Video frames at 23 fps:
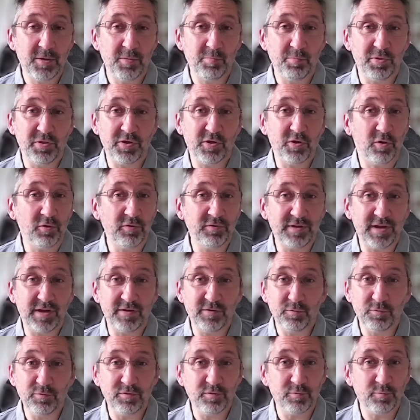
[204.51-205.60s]
but the content
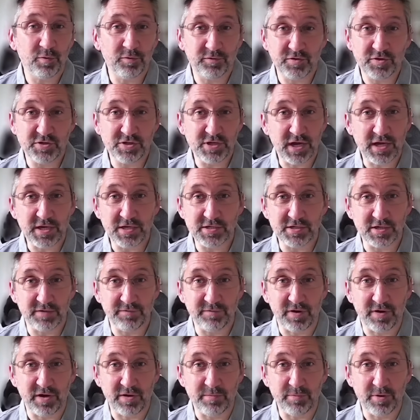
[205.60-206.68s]
also wasn't changing
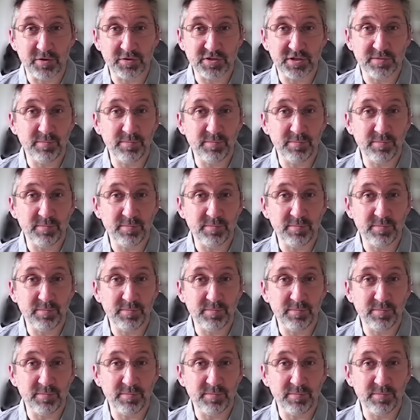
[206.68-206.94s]
very much.